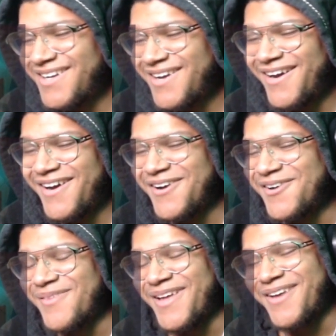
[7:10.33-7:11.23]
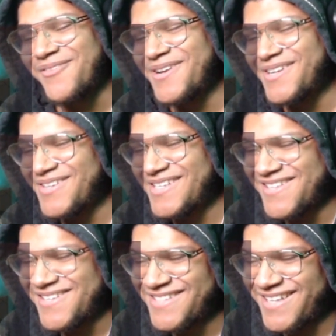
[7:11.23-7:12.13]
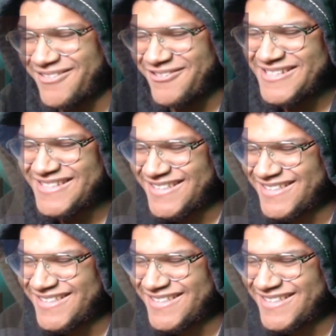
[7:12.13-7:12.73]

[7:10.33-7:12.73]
Oh man, I wonder who he's gonna say to Rista.